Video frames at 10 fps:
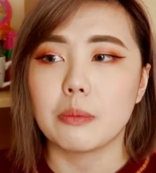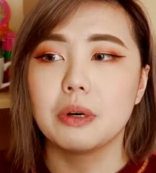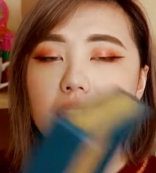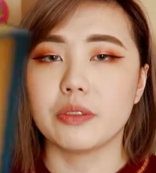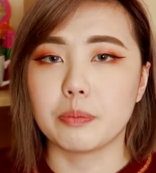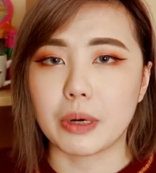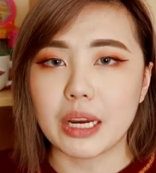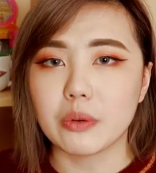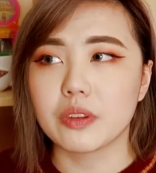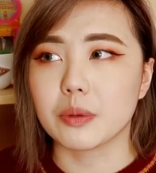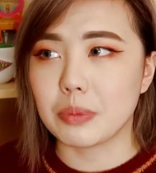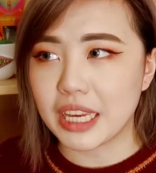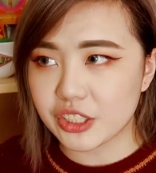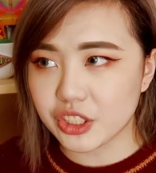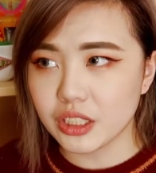But if you buy it with the
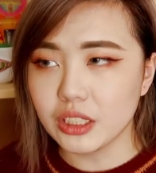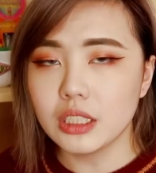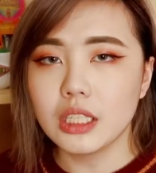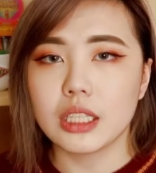picture,